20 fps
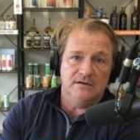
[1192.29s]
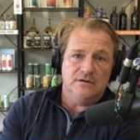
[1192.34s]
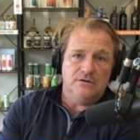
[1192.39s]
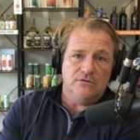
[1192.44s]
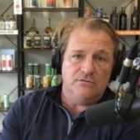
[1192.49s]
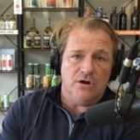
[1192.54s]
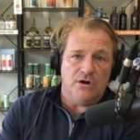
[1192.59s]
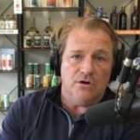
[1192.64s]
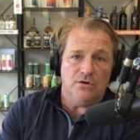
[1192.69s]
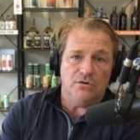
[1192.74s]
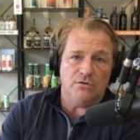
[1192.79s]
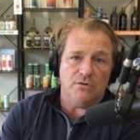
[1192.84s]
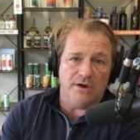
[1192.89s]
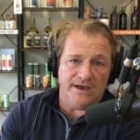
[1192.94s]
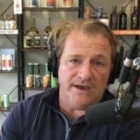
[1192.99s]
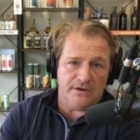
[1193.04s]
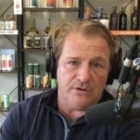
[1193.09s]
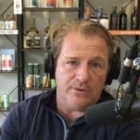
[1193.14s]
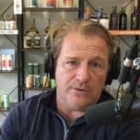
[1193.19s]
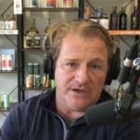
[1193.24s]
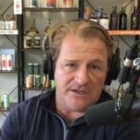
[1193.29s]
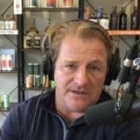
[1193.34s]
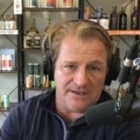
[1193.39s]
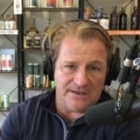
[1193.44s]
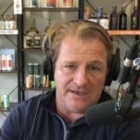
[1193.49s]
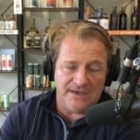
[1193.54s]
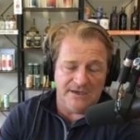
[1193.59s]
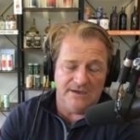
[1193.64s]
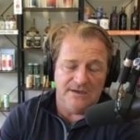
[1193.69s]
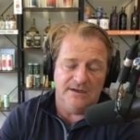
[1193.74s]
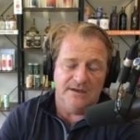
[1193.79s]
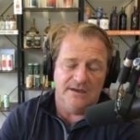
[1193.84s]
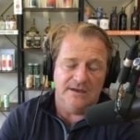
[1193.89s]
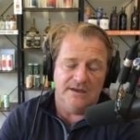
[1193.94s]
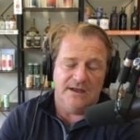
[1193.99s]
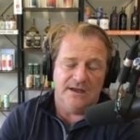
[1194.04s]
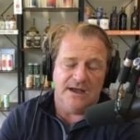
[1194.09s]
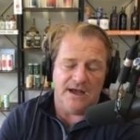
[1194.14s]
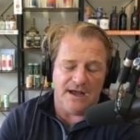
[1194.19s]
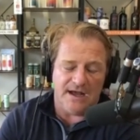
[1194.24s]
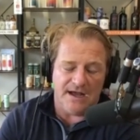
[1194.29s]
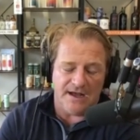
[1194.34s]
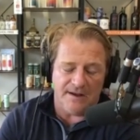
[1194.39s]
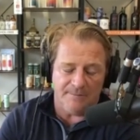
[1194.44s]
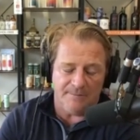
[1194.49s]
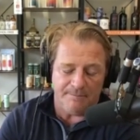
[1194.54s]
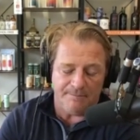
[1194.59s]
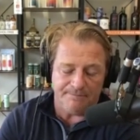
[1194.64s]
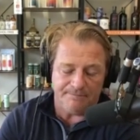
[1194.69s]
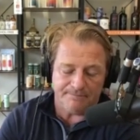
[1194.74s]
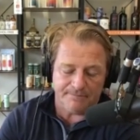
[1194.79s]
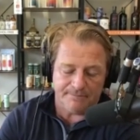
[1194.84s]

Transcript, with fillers: grow quite quickly. Um,